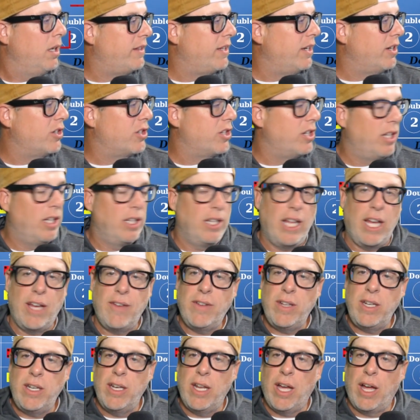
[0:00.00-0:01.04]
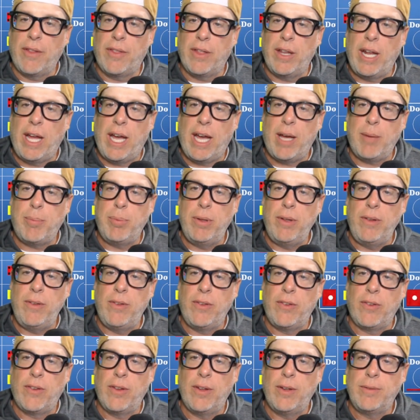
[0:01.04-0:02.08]
There's an 11. Nothing
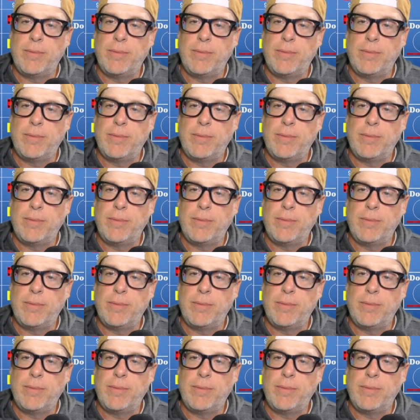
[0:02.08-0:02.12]
happens.